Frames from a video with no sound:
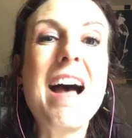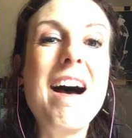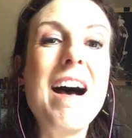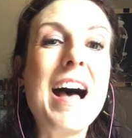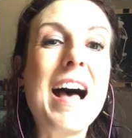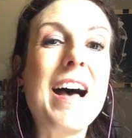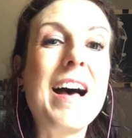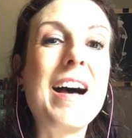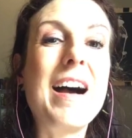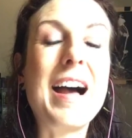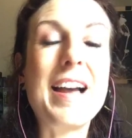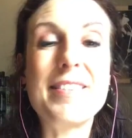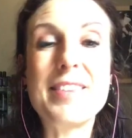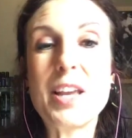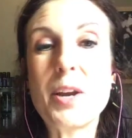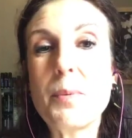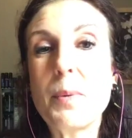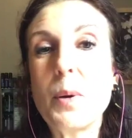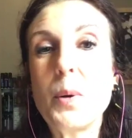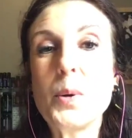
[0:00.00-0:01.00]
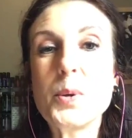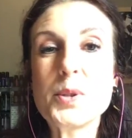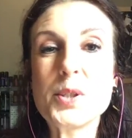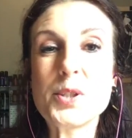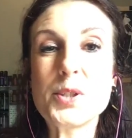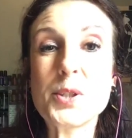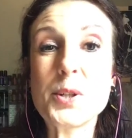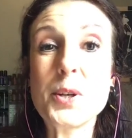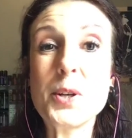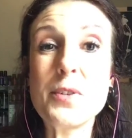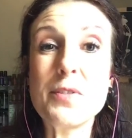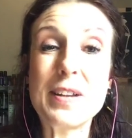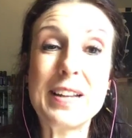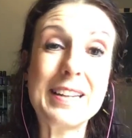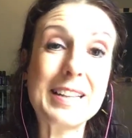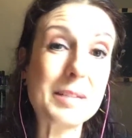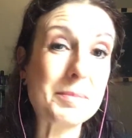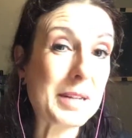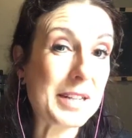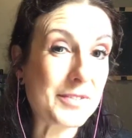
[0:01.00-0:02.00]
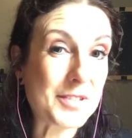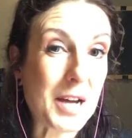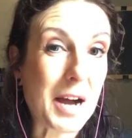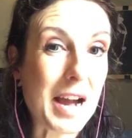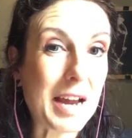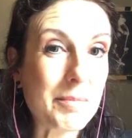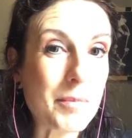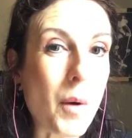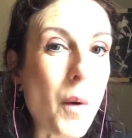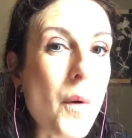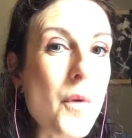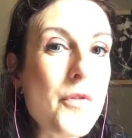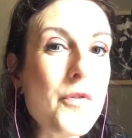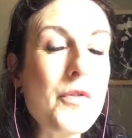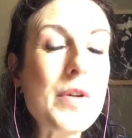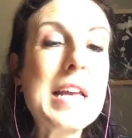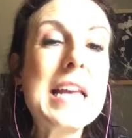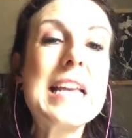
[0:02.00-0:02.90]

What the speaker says: I think we all deserve a little bit of time off.